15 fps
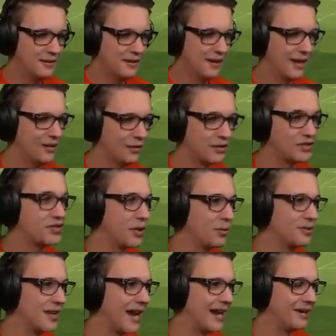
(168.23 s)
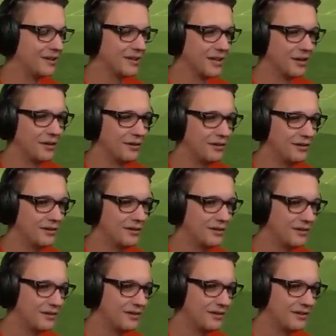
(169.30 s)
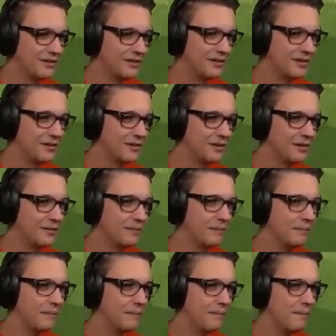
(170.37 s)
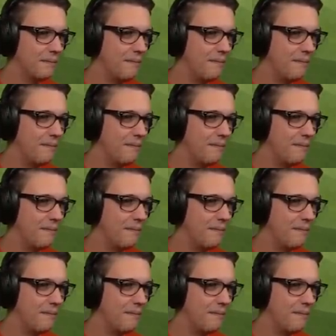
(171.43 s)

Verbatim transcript: I look so tired though. Hmm.